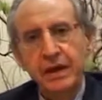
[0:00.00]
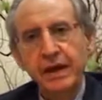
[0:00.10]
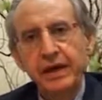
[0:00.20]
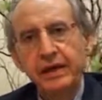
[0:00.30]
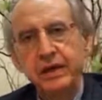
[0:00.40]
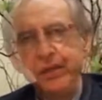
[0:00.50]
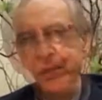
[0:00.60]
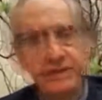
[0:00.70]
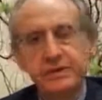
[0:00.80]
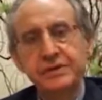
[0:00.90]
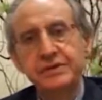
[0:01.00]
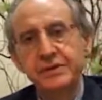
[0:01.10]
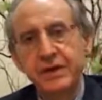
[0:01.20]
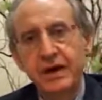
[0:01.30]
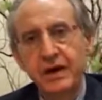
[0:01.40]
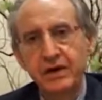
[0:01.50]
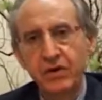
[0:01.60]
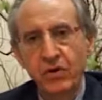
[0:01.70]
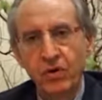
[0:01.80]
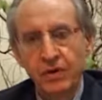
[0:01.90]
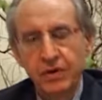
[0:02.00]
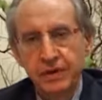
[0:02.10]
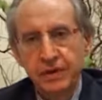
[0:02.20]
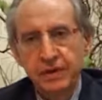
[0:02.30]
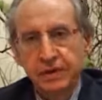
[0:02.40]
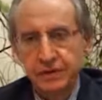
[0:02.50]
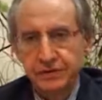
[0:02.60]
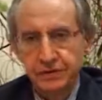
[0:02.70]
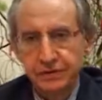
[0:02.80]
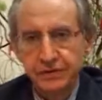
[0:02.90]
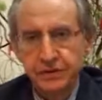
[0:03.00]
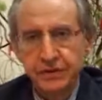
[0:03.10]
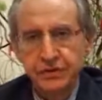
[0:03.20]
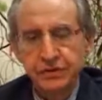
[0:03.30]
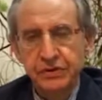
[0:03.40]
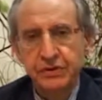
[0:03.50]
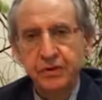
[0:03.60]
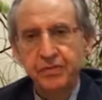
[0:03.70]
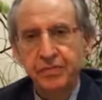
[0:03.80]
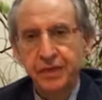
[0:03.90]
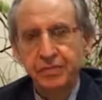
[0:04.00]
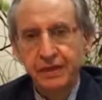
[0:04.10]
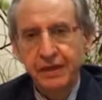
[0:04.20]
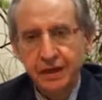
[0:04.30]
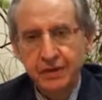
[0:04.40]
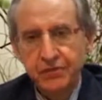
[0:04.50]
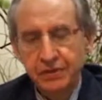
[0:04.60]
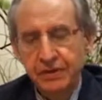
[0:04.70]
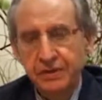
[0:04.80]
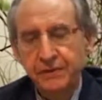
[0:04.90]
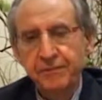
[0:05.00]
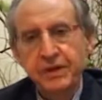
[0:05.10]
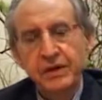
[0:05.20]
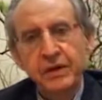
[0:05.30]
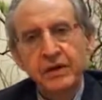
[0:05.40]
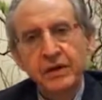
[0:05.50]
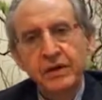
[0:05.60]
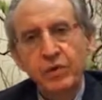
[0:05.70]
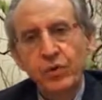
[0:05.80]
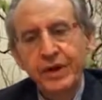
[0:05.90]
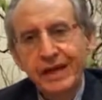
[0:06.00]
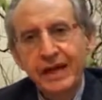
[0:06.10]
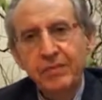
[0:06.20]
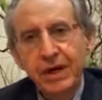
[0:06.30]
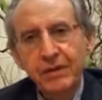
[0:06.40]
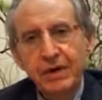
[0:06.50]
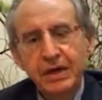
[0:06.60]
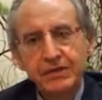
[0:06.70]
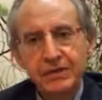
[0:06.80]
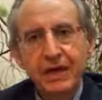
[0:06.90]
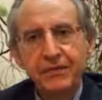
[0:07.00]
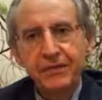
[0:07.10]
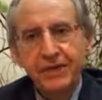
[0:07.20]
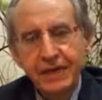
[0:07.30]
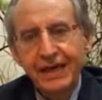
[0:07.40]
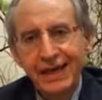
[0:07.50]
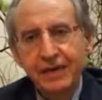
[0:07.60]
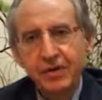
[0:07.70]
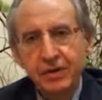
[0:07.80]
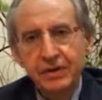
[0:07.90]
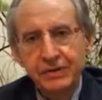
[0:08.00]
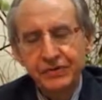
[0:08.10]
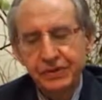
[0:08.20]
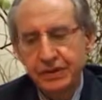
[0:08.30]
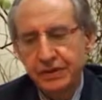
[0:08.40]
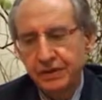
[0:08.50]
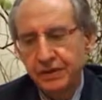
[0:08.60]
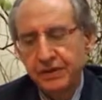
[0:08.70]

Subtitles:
and Istislah, or consideration of public interest. When Imam al-Shafi'i came on the scene,